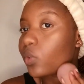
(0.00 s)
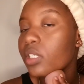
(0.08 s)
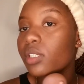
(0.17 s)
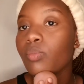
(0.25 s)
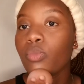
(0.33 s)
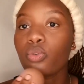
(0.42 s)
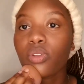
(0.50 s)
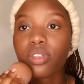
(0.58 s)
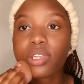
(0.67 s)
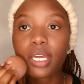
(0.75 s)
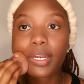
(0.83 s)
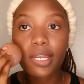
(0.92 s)
smooth
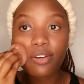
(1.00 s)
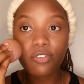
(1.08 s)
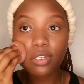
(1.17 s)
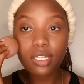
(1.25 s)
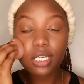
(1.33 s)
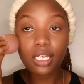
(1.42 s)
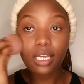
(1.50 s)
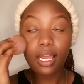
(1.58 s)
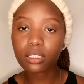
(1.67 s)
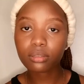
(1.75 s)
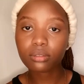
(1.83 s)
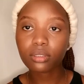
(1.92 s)
and everything.
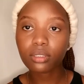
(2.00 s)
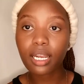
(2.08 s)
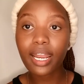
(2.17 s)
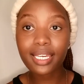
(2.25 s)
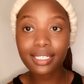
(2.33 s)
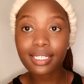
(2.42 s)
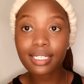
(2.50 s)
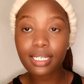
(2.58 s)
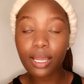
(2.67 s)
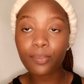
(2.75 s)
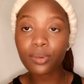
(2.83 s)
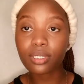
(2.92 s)
Next
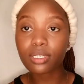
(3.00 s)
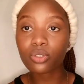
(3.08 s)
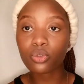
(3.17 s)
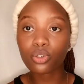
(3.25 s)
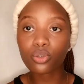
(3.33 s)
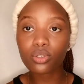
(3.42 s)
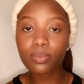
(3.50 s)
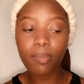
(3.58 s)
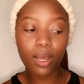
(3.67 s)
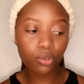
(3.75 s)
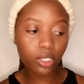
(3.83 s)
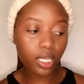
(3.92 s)
step is to use
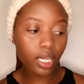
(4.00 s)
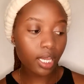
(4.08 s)
powder.